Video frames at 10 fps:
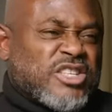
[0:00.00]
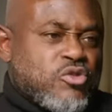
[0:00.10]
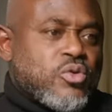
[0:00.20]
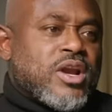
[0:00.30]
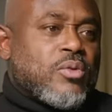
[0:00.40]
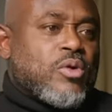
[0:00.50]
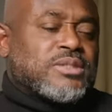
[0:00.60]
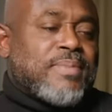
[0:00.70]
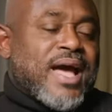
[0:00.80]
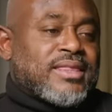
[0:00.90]
less true than it
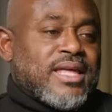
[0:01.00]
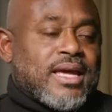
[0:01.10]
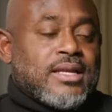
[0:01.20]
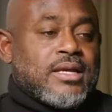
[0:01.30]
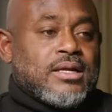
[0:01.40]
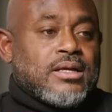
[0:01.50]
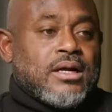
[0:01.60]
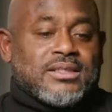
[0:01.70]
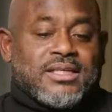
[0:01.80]
was back then uh,